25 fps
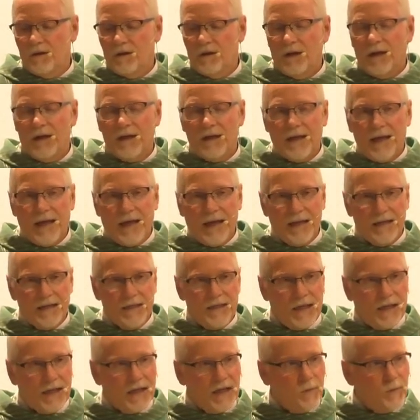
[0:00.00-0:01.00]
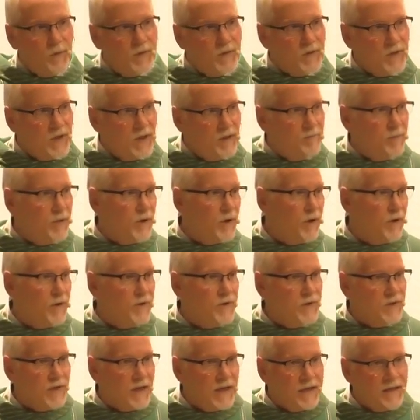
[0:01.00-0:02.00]
Again, taking what St. Paul
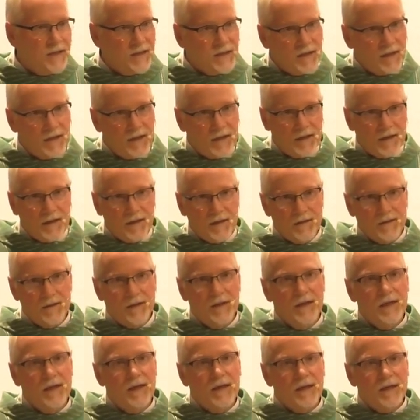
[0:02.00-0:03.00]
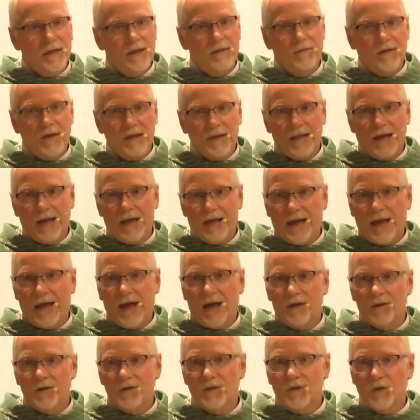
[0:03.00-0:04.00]
said to heart, living that
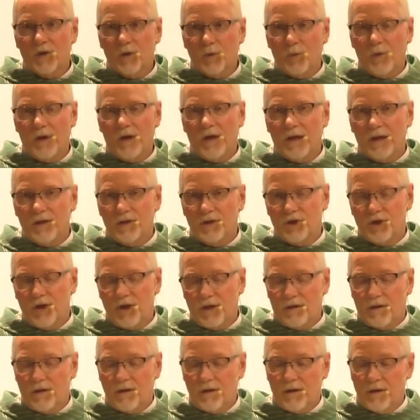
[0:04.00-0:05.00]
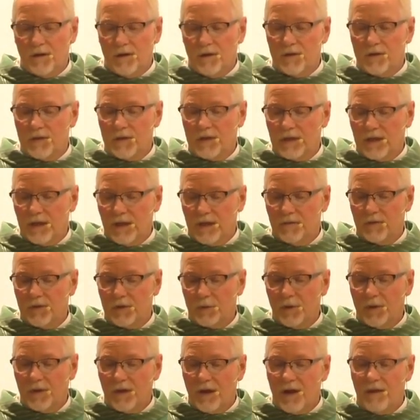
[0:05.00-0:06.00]
out so that we can share our goods and
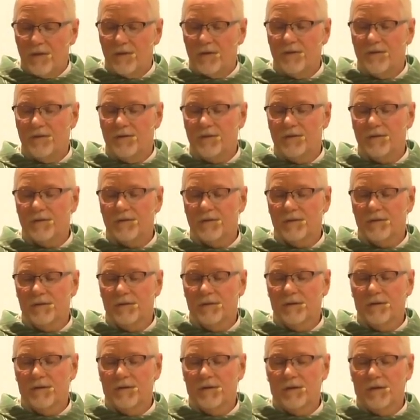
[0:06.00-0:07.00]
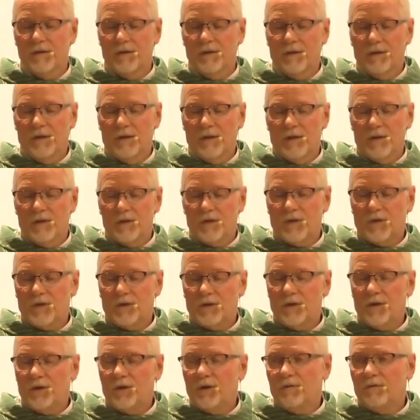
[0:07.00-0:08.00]
gifts with others.
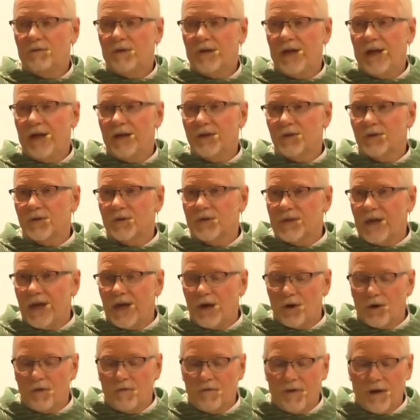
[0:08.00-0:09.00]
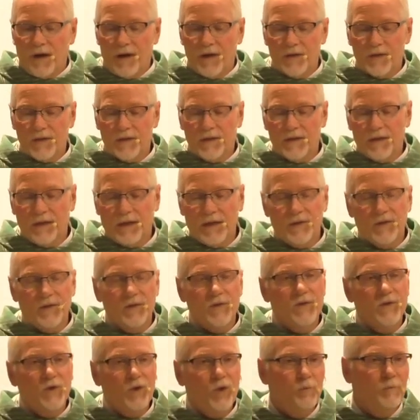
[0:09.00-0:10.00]
Certainly your financial sacrifice
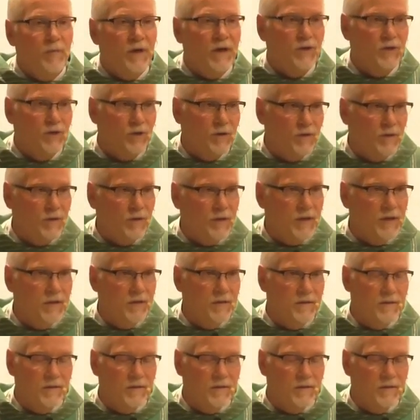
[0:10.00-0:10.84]
does so much good.